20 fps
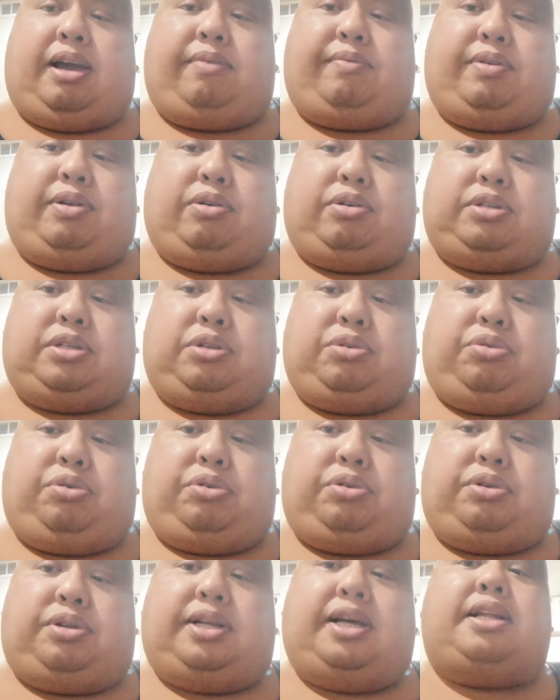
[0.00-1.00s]
everything goes in
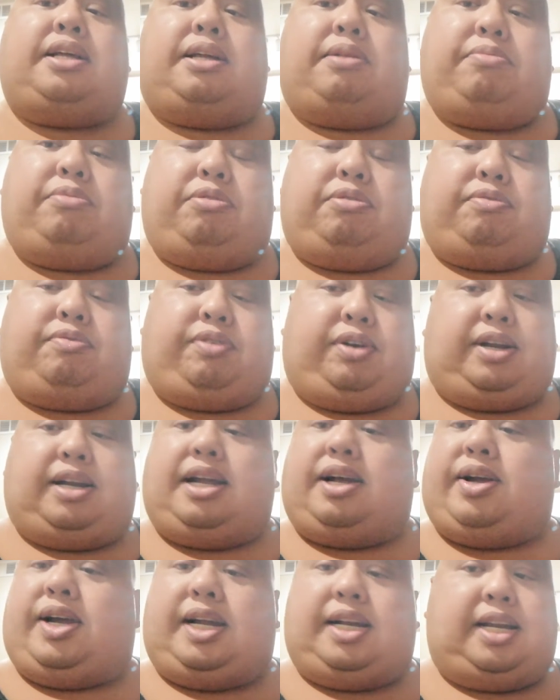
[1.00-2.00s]
order. Then you can move. Right
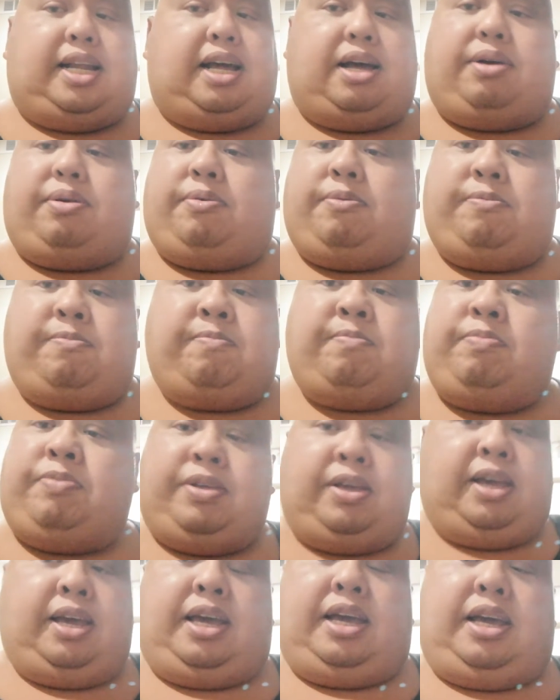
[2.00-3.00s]
now, right now,
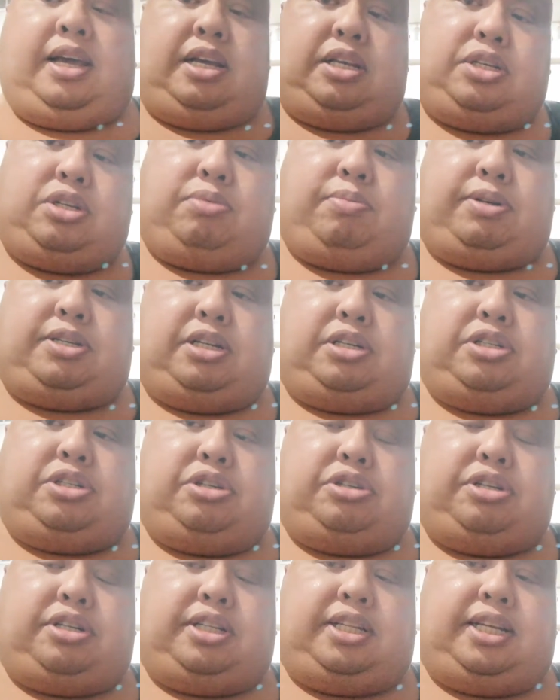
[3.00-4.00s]
so much
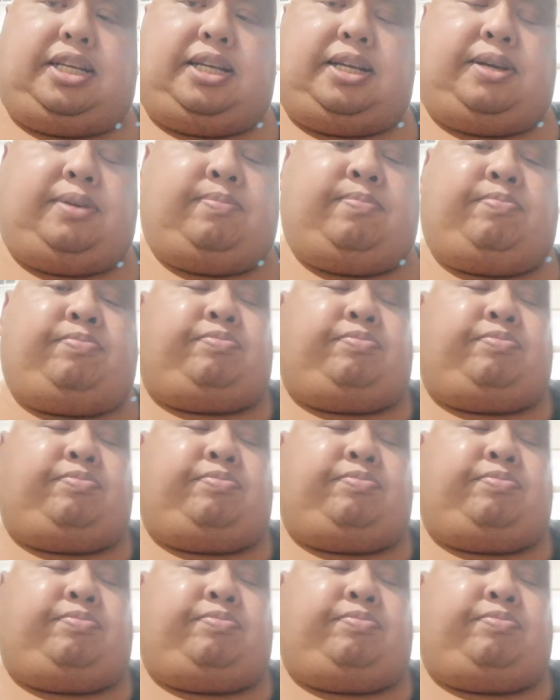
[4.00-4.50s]
uncertainty.